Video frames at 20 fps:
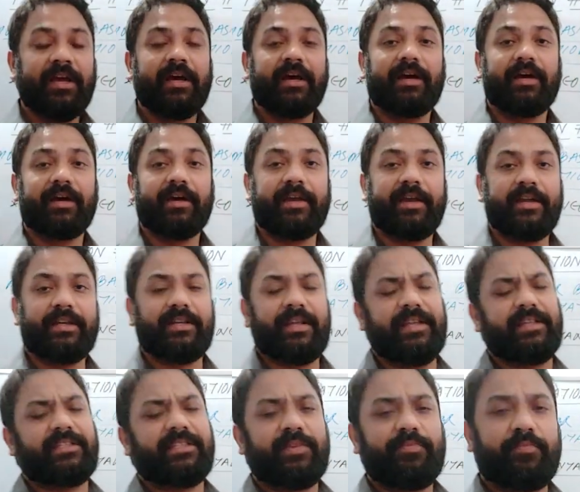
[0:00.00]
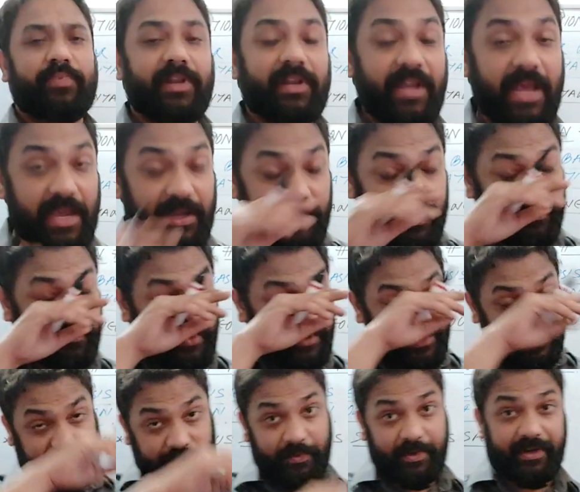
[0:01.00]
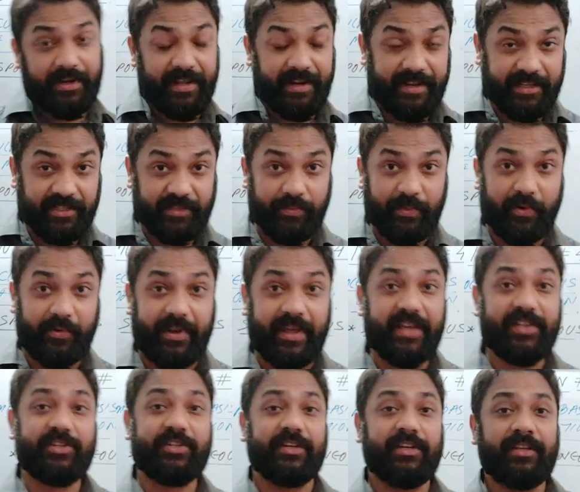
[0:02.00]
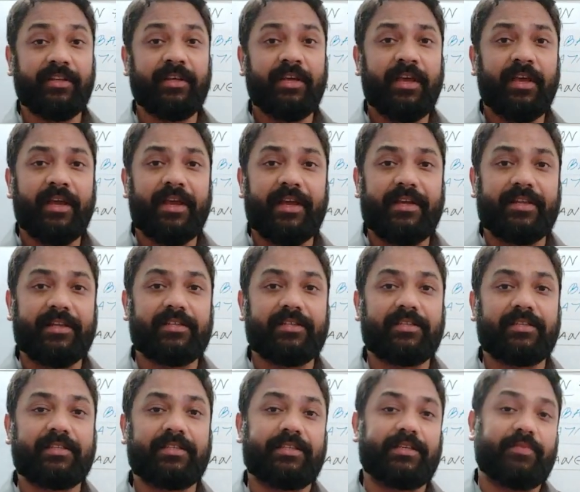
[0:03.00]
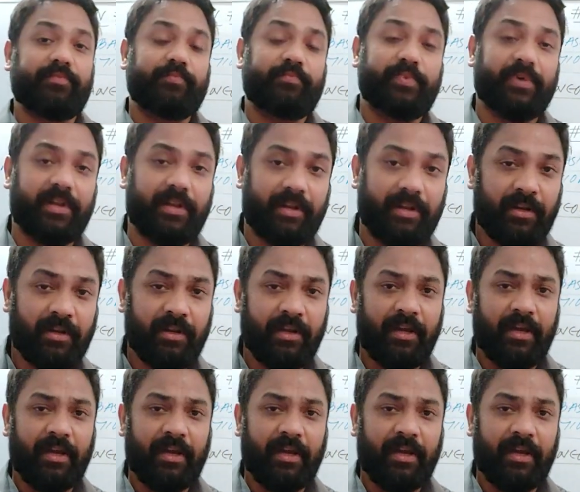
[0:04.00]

In simple language, what is spontaneous mutation? It is simple